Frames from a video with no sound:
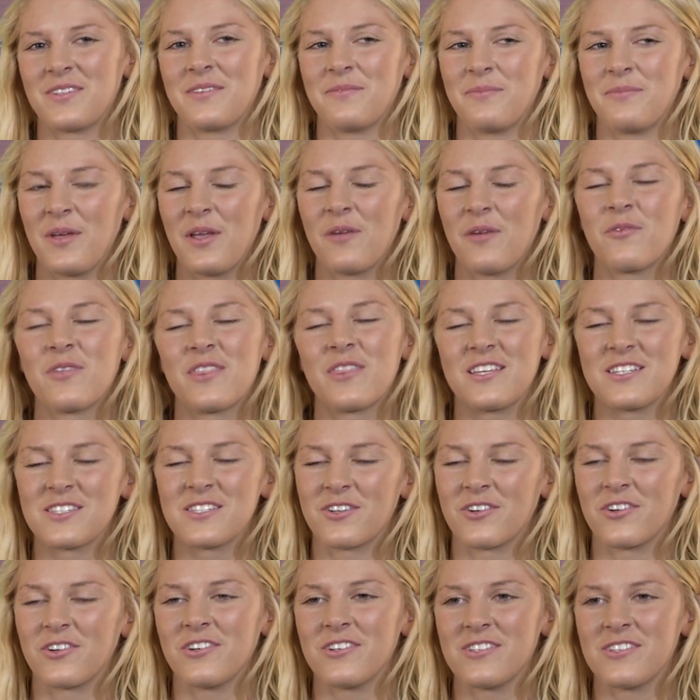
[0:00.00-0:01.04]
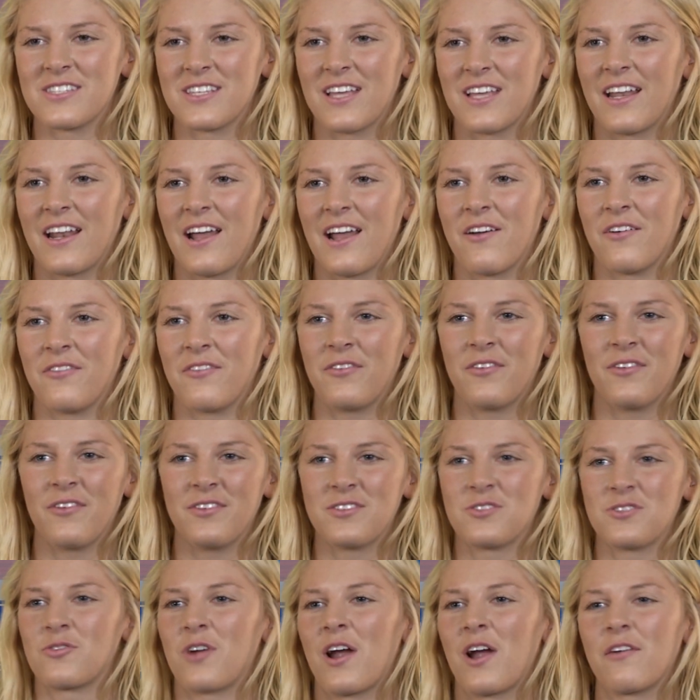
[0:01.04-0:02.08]
being with these girls that have
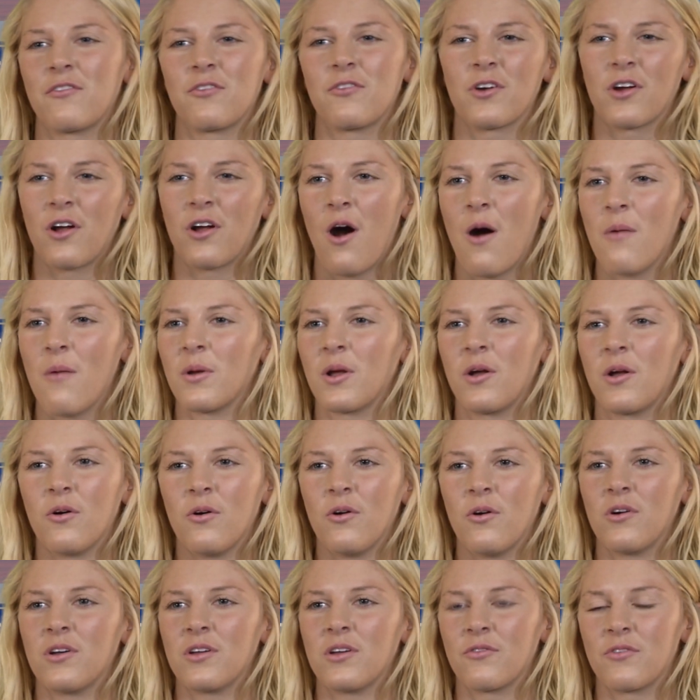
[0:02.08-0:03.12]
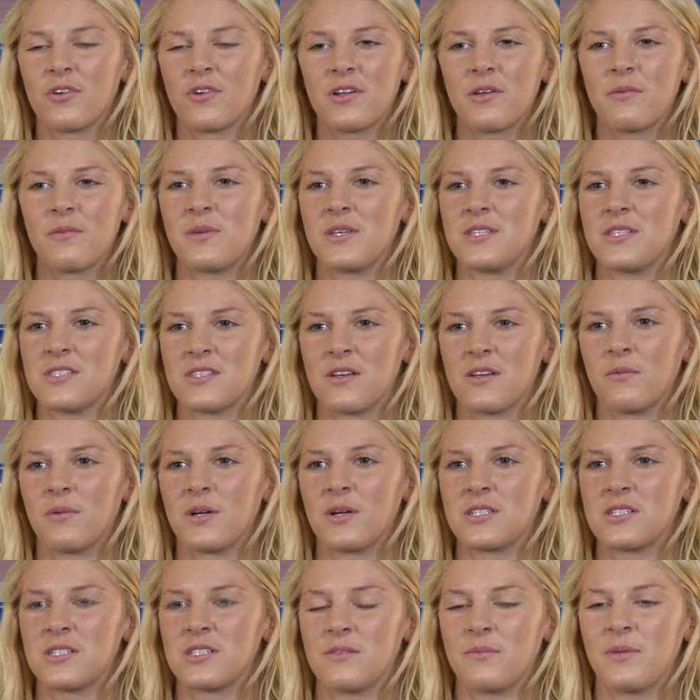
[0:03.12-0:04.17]
strived for a common goal, it really means so
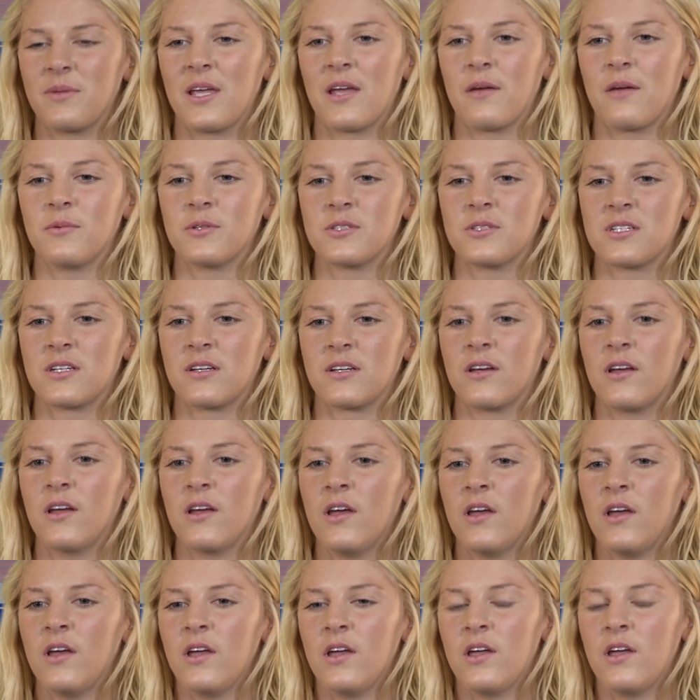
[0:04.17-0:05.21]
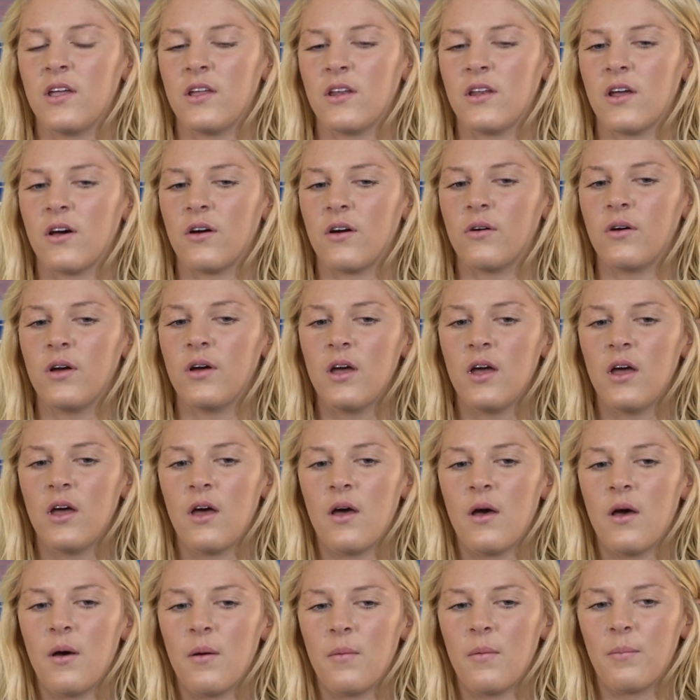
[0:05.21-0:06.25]
much to be able to, you know,
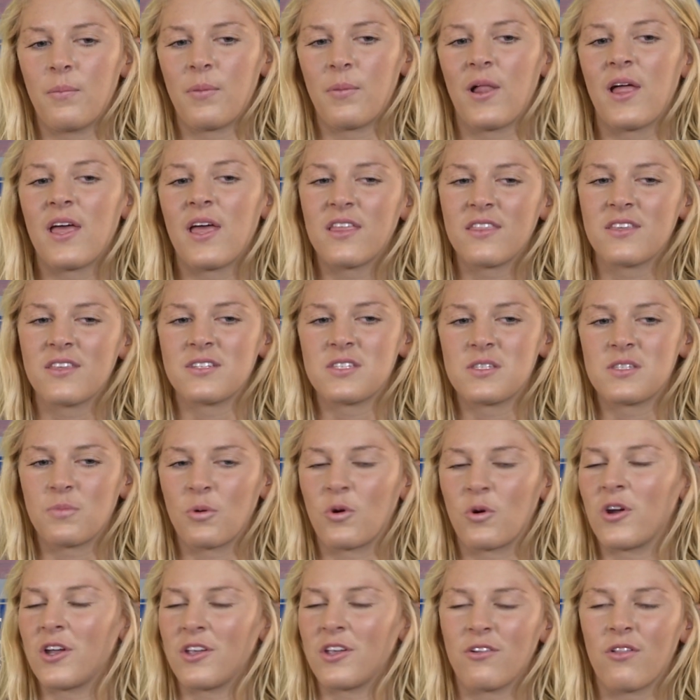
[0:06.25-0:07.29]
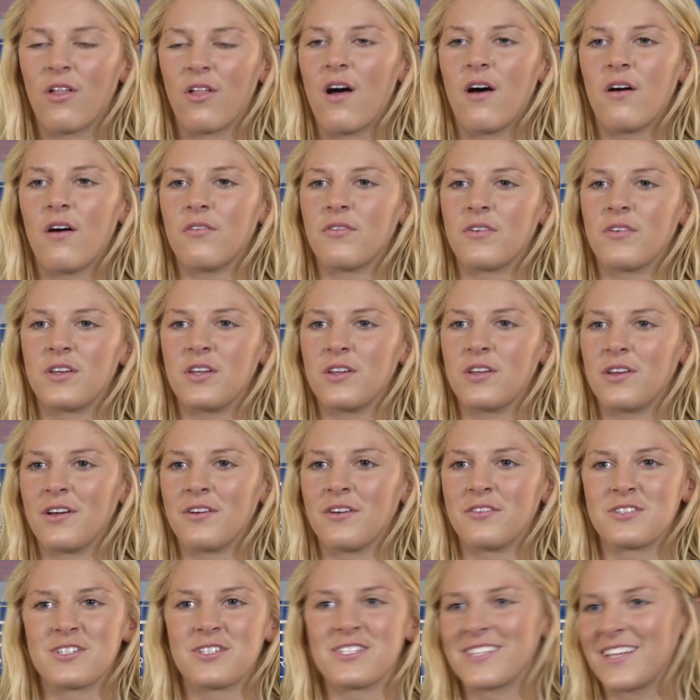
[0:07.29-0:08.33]
play the sport you love and, you
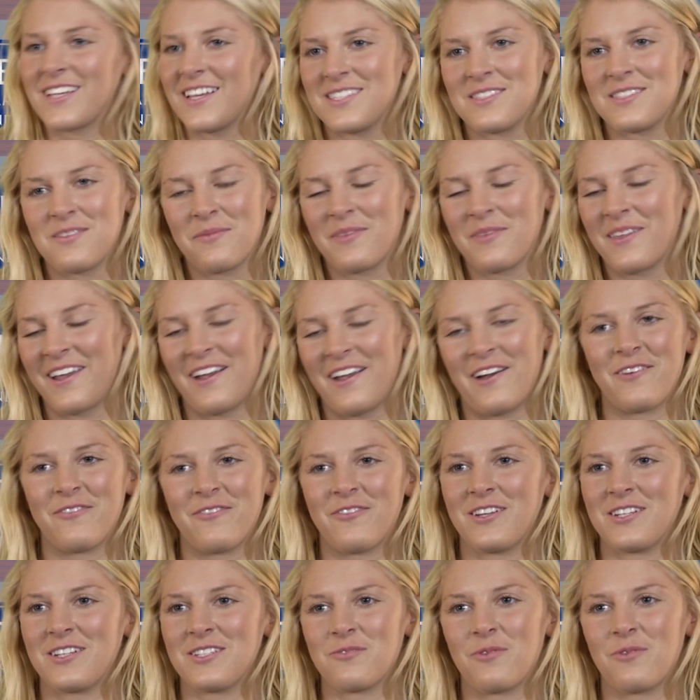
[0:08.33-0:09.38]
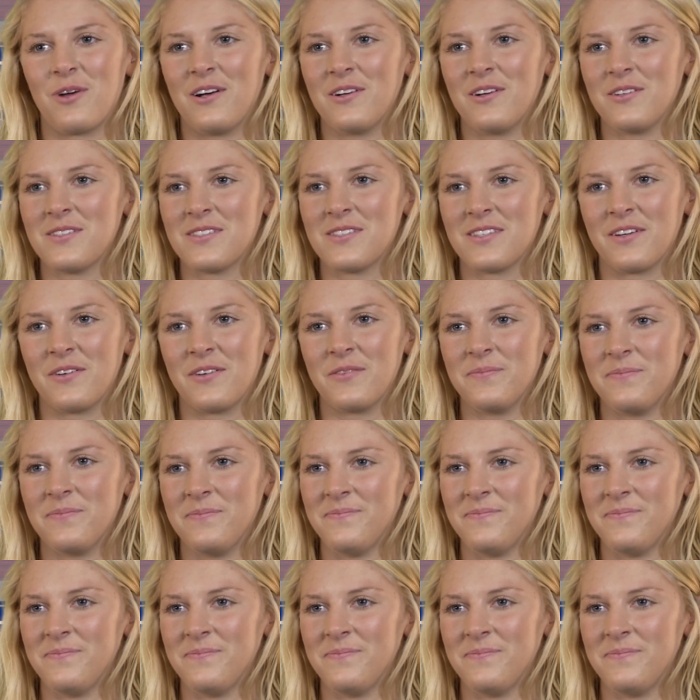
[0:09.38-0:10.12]
know, just get something out of it as well. So